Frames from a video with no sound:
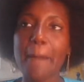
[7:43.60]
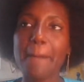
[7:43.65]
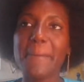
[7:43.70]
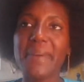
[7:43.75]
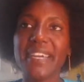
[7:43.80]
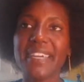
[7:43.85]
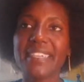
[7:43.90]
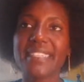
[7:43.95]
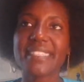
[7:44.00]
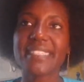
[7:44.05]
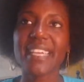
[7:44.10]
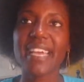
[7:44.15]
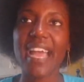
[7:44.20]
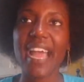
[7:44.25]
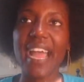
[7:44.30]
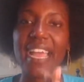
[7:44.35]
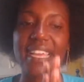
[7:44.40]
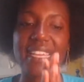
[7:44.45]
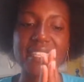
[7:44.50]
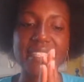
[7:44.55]
But
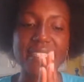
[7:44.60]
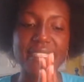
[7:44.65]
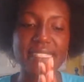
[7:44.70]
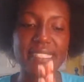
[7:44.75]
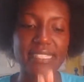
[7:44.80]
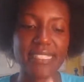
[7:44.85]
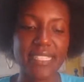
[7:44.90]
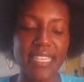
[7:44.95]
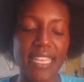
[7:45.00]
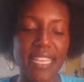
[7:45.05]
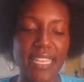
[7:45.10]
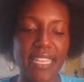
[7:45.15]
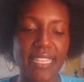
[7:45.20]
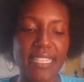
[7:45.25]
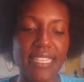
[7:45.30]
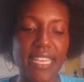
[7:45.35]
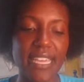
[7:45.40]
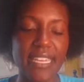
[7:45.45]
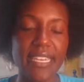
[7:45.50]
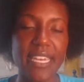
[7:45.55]
I
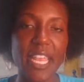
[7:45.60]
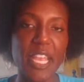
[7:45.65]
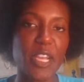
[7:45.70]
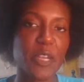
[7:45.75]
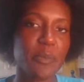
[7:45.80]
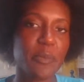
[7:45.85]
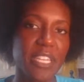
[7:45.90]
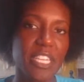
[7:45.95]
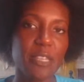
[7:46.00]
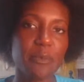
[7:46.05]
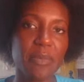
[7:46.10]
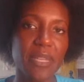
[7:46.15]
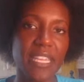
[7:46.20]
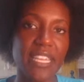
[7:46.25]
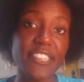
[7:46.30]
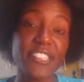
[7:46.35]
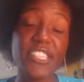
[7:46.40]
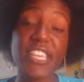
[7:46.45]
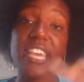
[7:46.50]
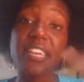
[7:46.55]
stayed at an
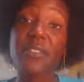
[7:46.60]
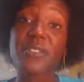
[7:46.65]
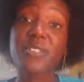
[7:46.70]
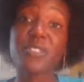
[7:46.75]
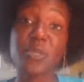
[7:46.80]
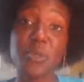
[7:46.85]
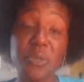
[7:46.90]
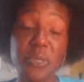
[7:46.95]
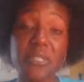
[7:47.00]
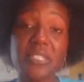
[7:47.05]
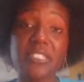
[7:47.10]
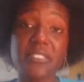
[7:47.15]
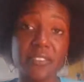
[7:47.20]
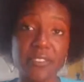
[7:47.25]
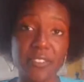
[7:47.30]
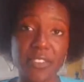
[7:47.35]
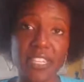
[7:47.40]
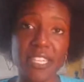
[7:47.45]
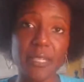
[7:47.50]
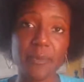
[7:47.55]
Airbnb. She had a school in
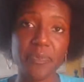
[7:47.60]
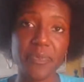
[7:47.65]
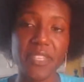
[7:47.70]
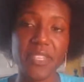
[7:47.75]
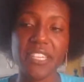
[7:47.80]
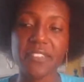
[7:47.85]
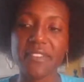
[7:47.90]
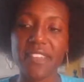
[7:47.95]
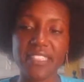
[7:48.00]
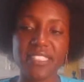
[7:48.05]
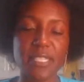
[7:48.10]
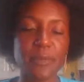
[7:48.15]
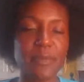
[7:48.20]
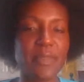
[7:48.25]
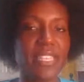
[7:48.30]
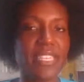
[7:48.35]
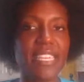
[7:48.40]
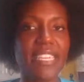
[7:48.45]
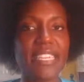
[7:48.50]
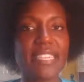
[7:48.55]
front of like some
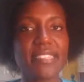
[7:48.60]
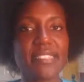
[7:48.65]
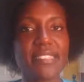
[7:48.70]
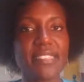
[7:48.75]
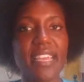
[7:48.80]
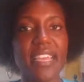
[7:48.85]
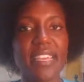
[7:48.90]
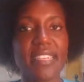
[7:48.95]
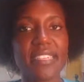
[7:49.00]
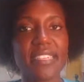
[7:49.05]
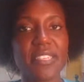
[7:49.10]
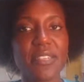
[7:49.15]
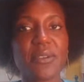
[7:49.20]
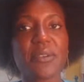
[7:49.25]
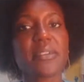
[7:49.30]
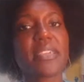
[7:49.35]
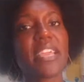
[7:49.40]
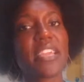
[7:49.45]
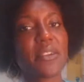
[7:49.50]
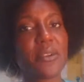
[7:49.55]
of the kids that,
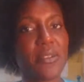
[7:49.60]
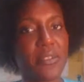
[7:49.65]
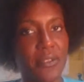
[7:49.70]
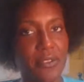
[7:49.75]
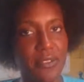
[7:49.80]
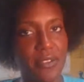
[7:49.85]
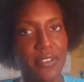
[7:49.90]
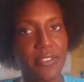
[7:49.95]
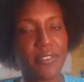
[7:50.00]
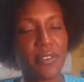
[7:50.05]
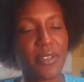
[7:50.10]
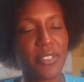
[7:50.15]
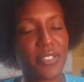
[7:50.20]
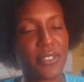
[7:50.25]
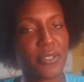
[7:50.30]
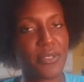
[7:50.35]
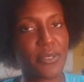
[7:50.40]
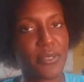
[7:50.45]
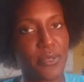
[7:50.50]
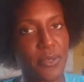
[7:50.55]
can't afford
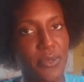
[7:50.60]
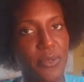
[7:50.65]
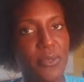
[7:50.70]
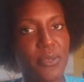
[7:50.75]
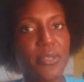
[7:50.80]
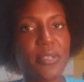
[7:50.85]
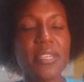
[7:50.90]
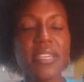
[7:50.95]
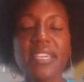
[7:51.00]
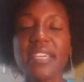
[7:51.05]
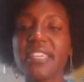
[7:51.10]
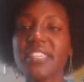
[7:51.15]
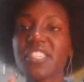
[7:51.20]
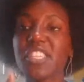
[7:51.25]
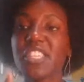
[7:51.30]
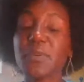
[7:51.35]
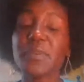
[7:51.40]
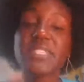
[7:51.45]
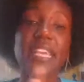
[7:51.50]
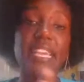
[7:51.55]
to go to school.
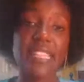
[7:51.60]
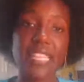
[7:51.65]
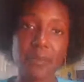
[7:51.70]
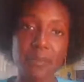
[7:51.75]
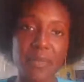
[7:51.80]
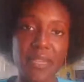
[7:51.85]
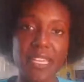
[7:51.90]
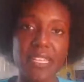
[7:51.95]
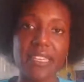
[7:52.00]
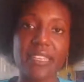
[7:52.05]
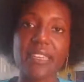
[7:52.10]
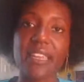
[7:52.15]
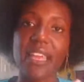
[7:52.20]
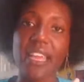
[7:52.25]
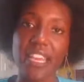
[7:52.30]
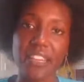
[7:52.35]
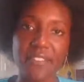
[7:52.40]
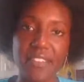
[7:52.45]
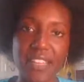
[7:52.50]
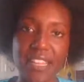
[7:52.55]
She would take them in and
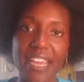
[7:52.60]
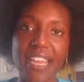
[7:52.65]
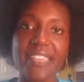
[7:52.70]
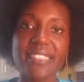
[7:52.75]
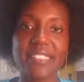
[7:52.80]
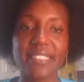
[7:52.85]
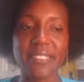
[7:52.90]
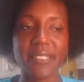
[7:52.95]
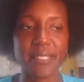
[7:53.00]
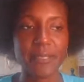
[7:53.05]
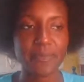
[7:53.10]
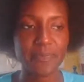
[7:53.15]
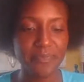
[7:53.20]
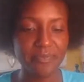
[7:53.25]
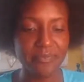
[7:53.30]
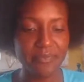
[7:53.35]
have classes.